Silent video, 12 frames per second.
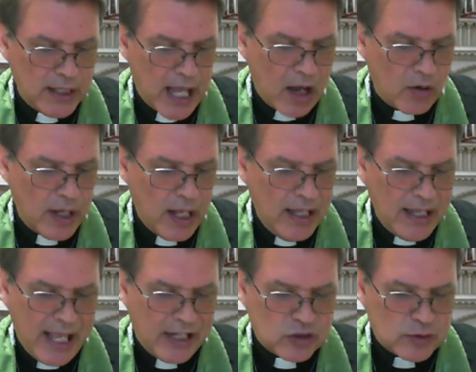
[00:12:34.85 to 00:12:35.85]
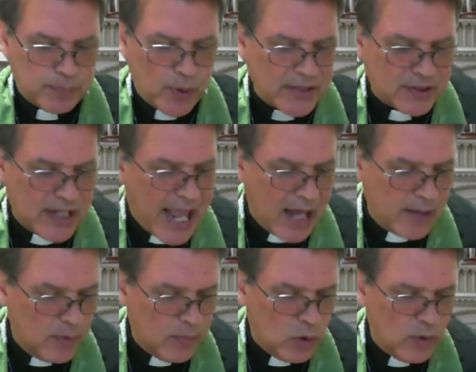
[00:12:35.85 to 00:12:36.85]
How expressed and
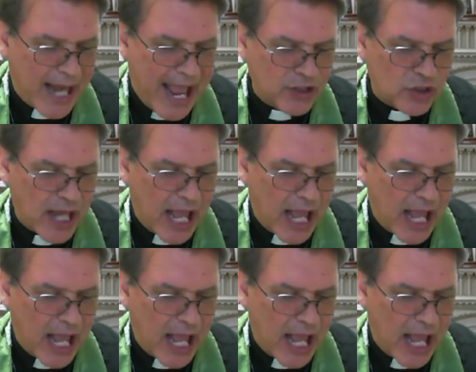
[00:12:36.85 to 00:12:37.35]
admirable in action!